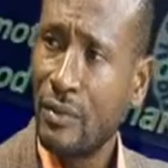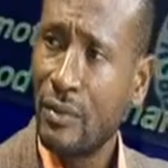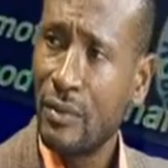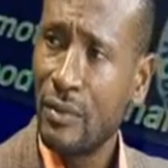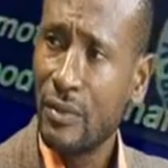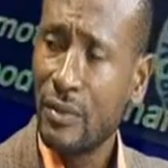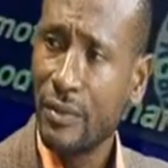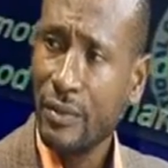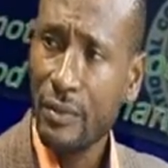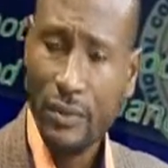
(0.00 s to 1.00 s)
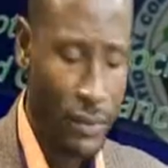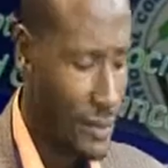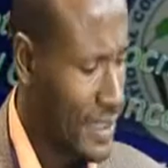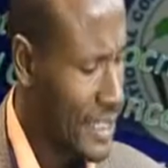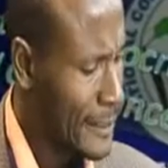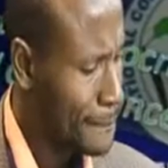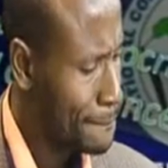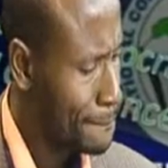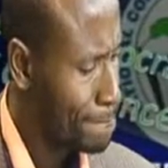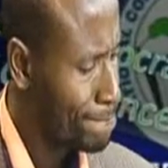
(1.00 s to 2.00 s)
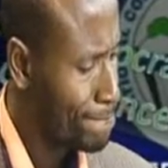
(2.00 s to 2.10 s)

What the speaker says: Yes. We go talk